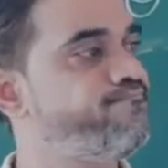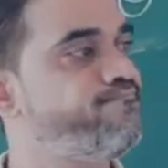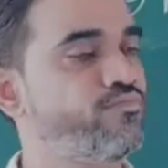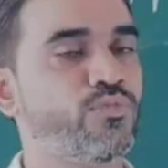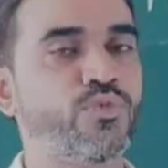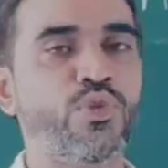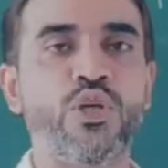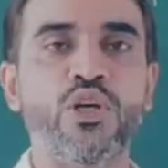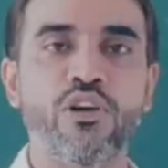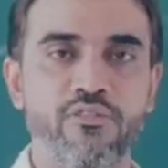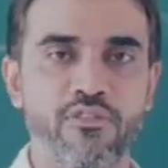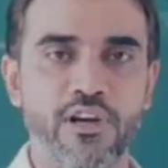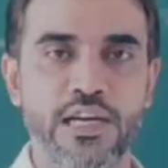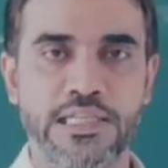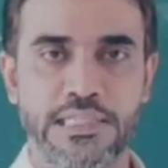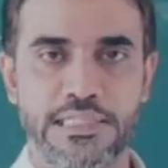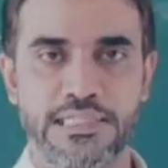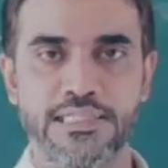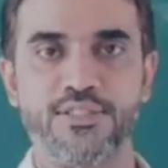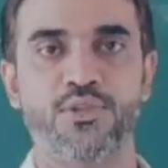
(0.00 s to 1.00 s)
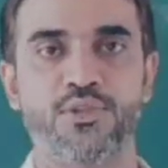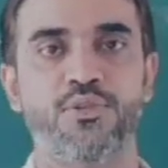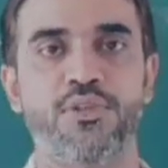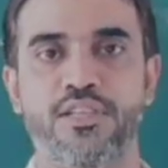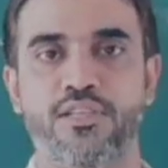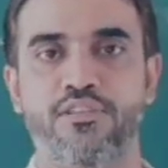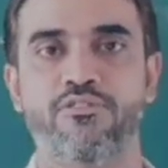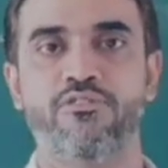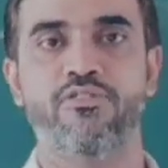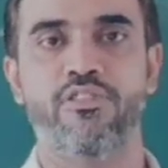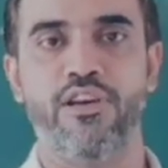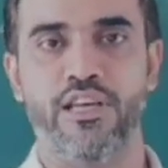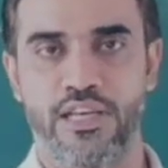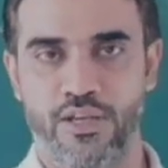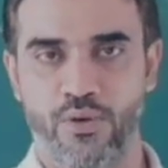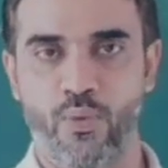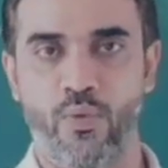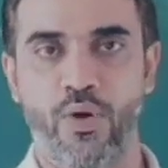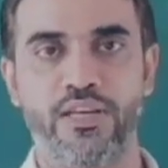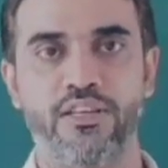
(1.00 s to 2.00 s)
you have understood it very
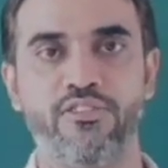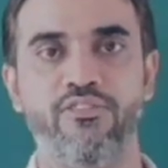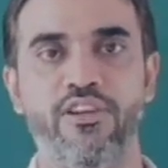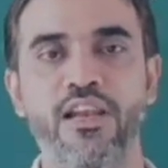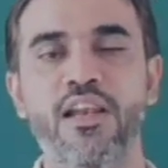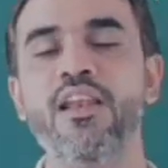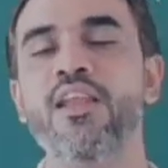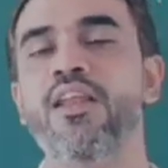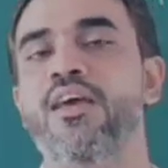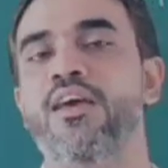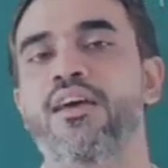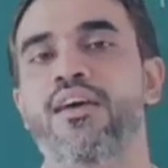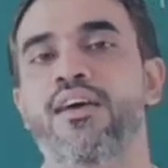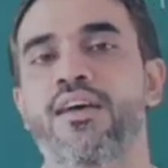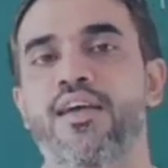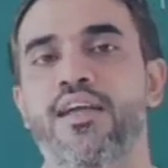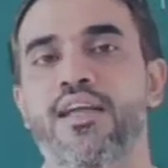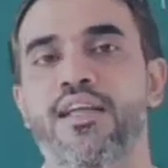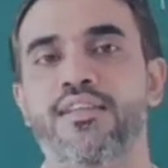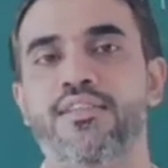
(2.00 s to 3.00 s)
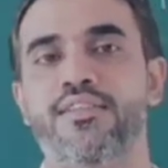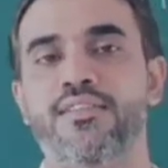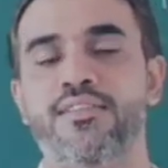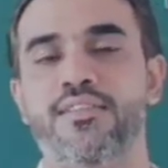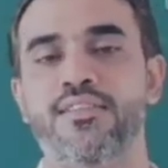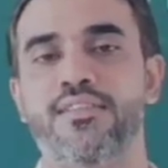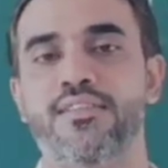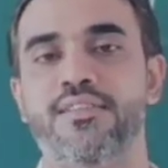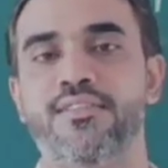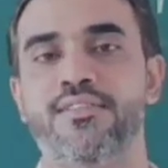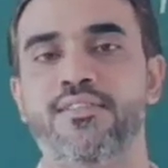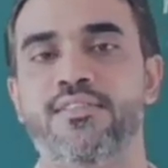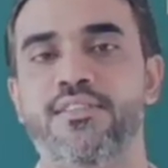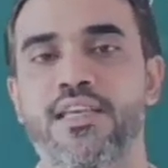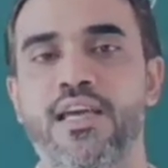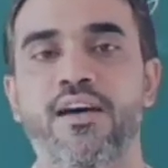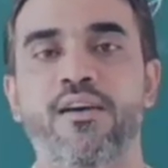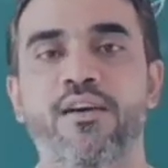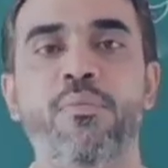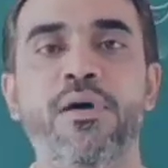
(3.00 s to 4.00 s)
quite well. And
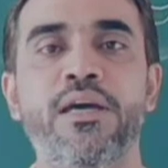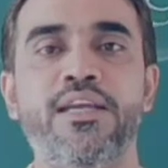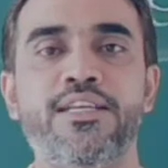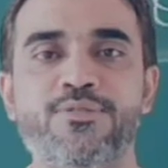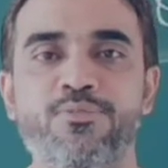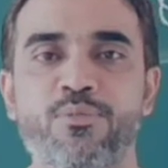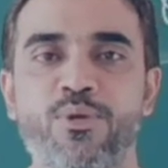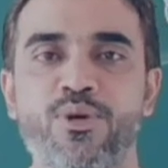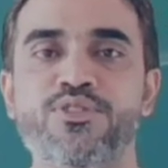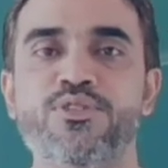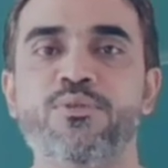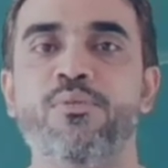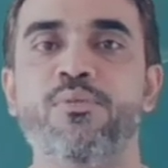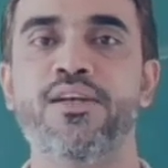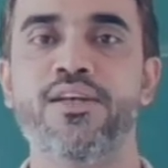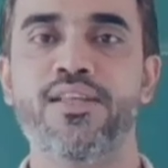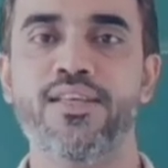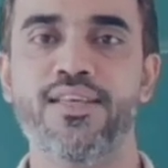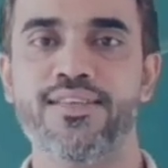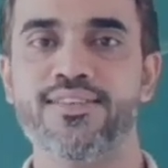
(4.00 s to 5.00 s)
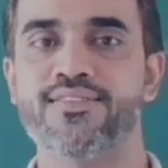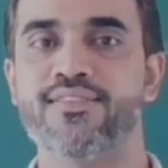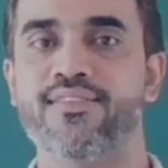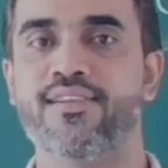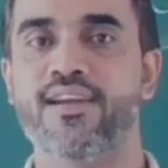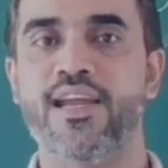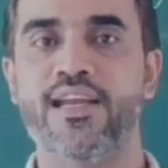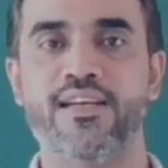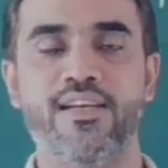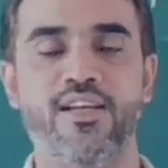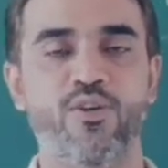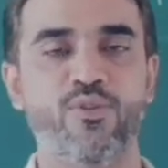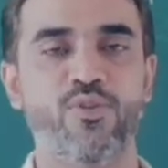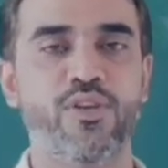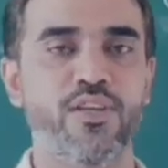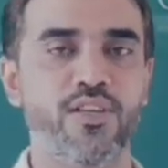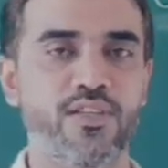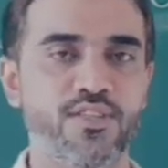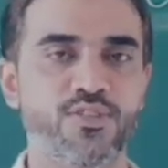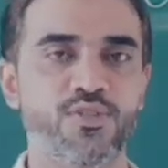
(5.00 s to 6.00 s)
yeah, my responsibility is right now
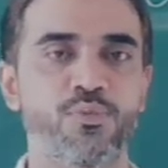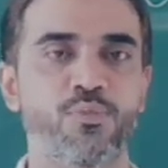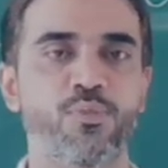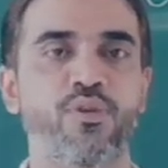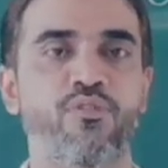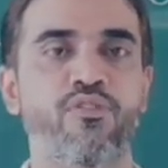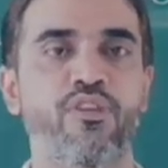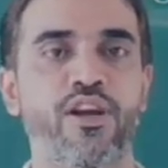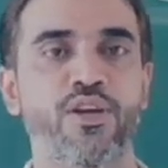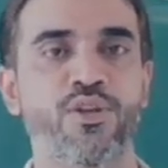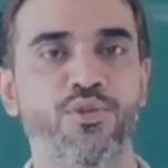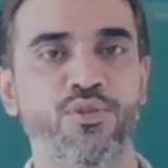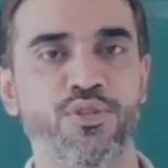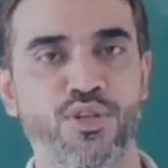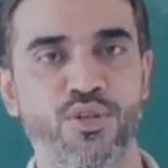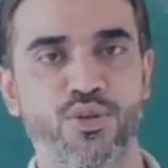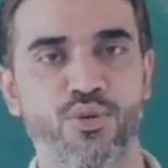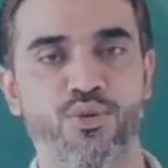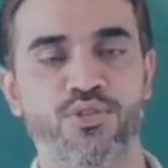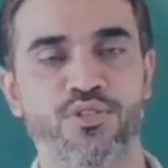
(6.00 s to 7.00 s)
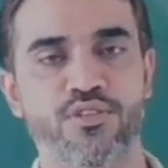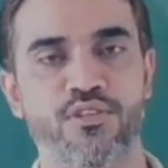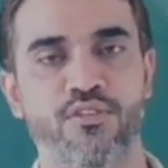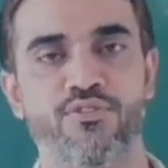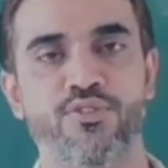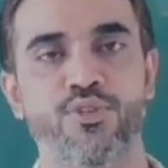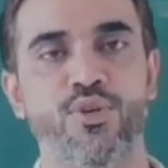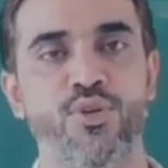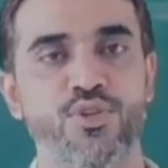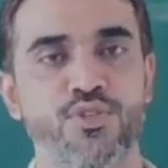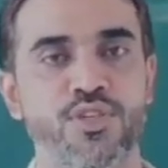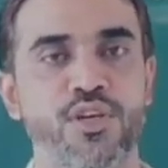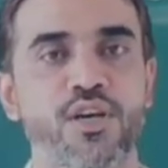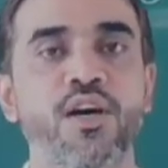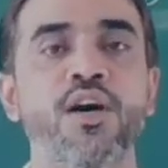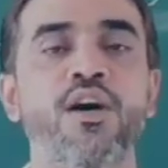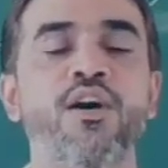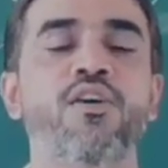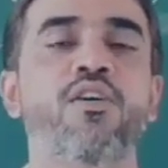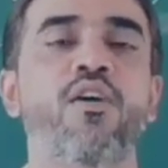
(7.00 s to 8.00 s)
here is to provide you the notes of those
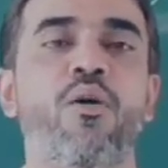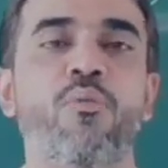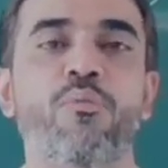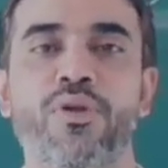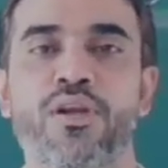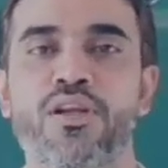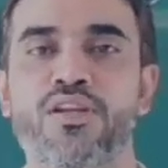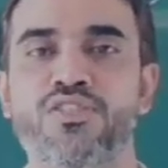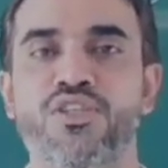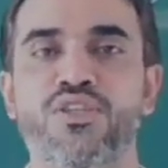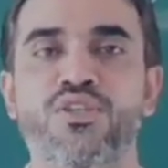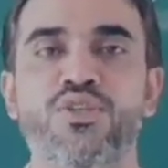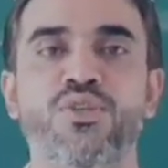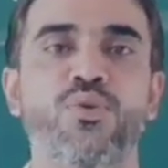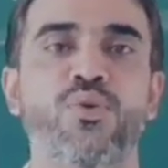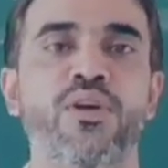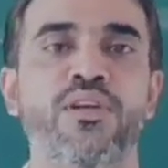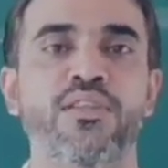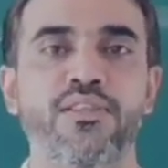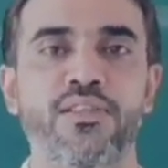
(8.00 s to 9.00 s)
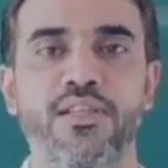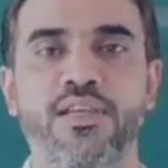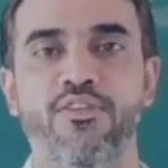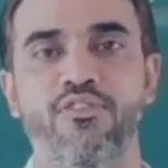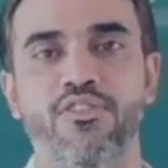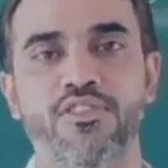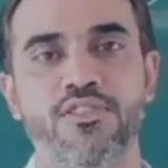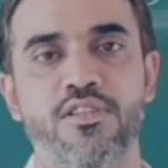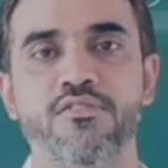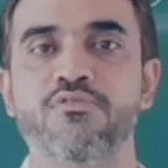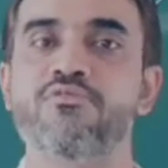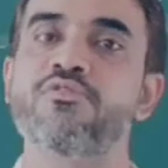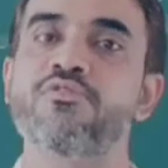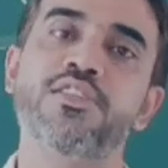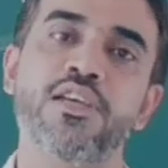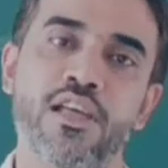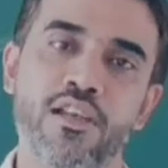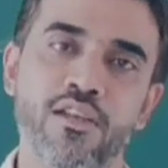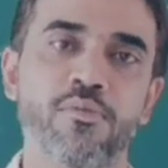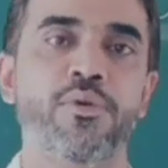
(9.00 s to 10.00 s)
comprehension 2 and 3 questions, which
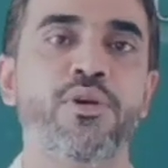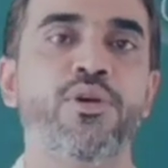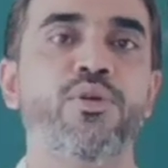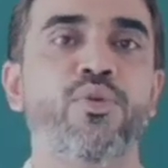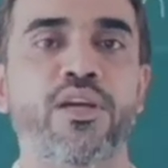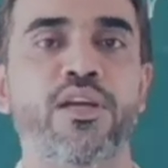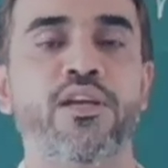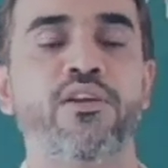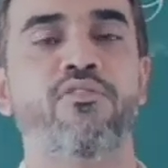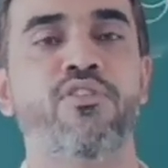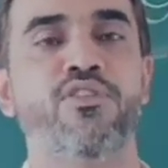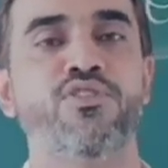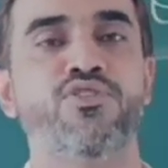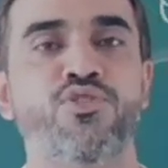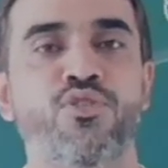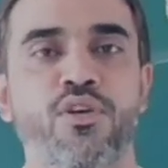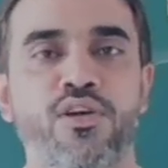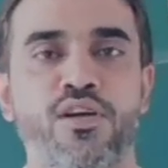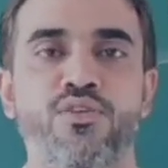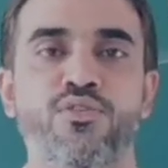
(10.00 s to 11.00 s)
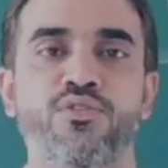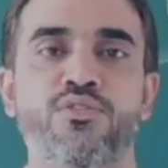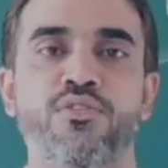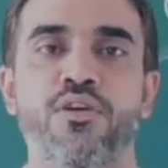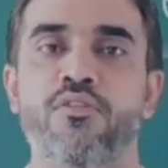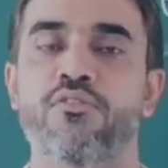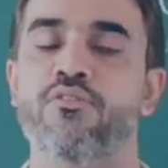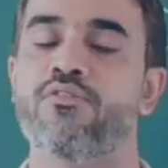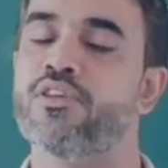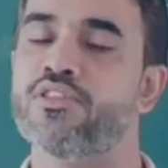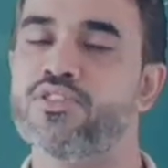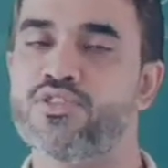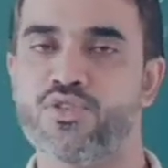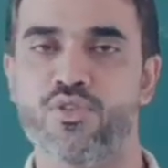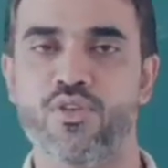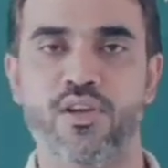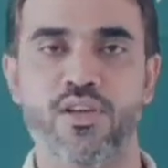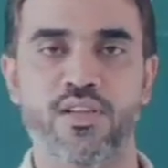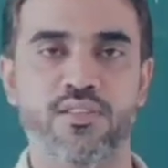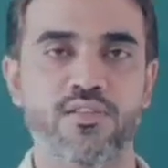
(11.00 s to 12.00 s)
I will be doing it once you are into the, once
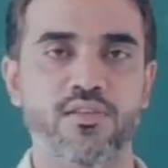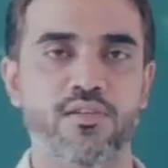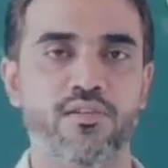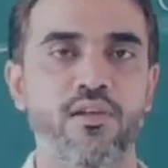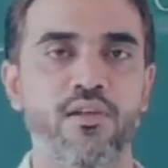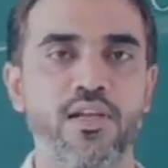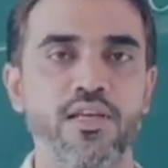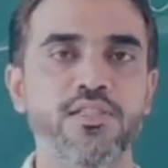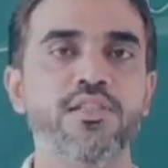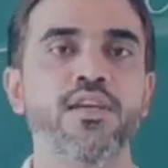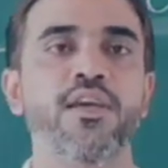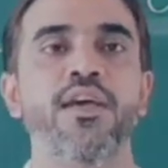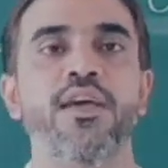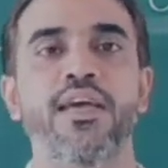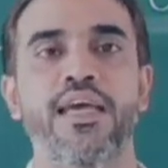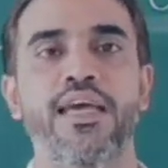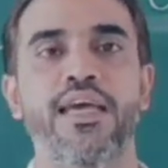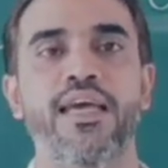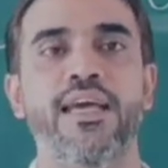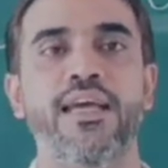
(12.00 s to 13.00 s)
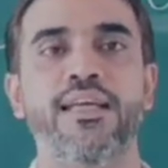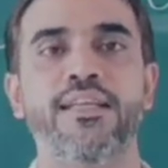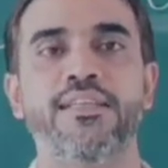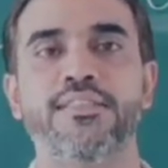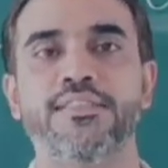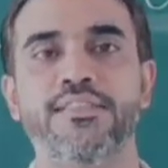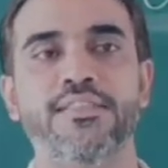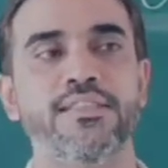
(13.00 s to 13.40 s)
you are in the college. And